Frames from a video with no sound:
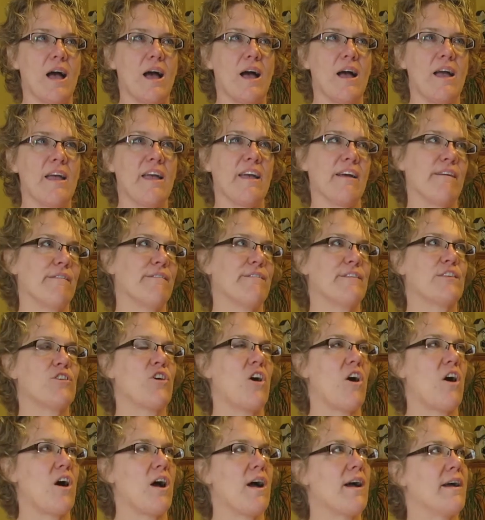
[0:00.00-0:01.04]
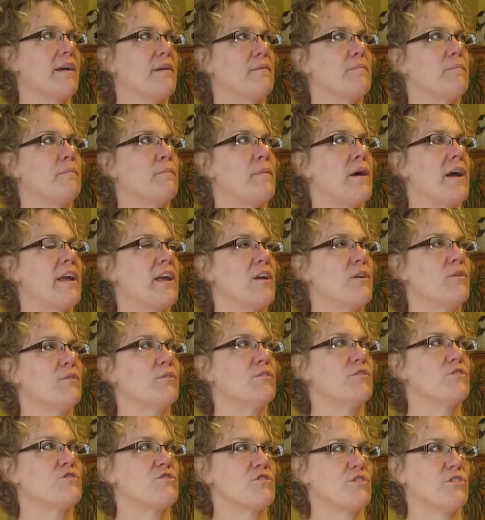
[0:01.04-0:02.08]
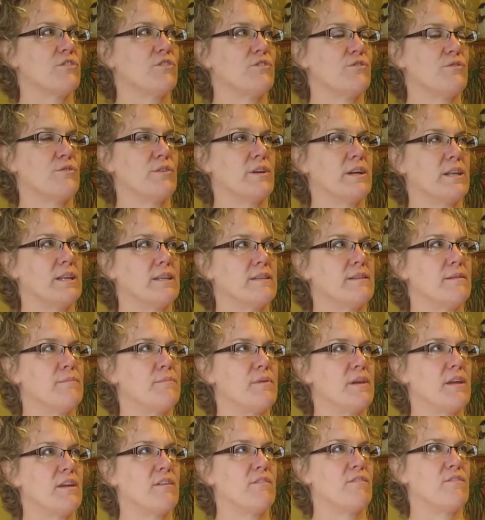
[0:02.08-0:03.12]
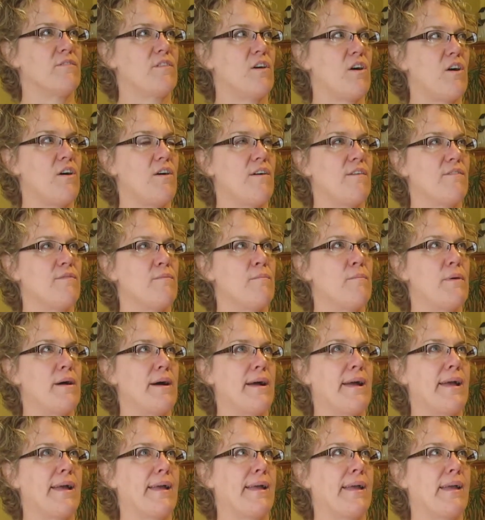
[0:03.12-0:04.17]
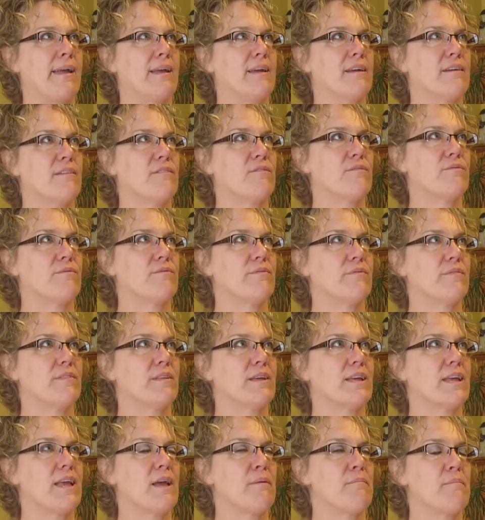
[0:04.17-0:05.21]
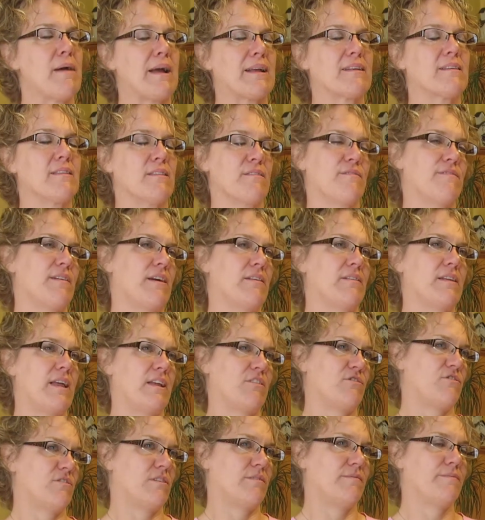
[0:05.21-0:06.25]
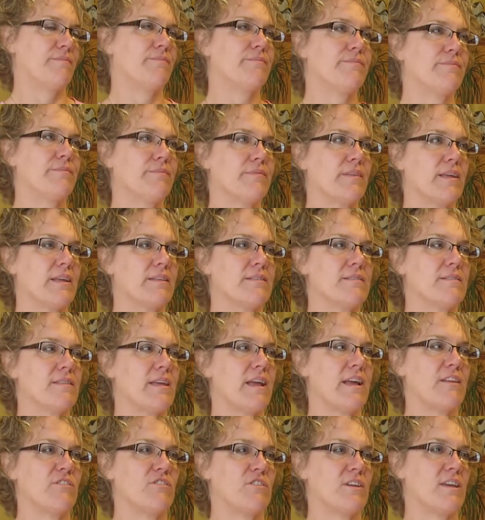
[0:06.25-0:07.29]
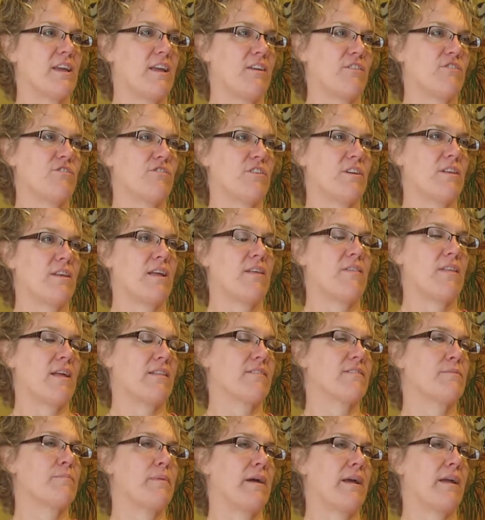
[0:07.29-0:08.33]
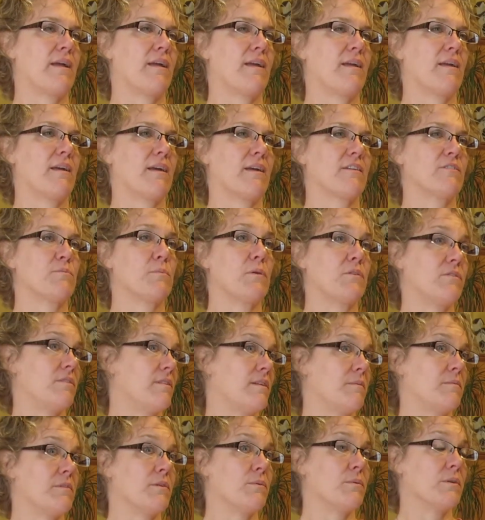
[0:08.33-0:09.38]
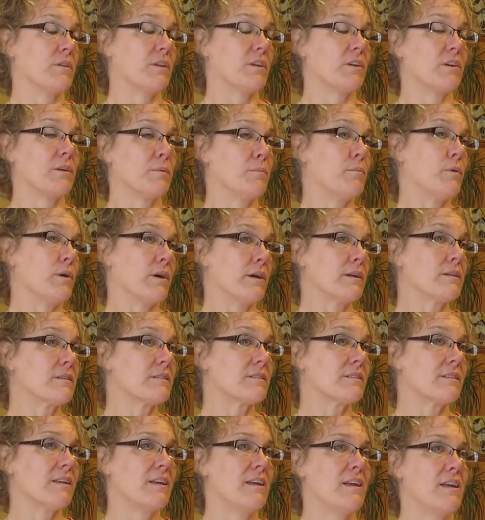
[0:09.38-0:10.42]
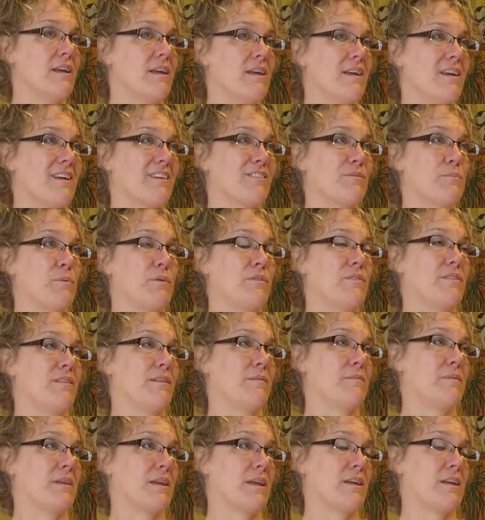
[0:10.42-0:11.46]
I have taught my own children to be involved by, again, back to the foundation. It's the education, and that's by exposing them to really good books, exposing them to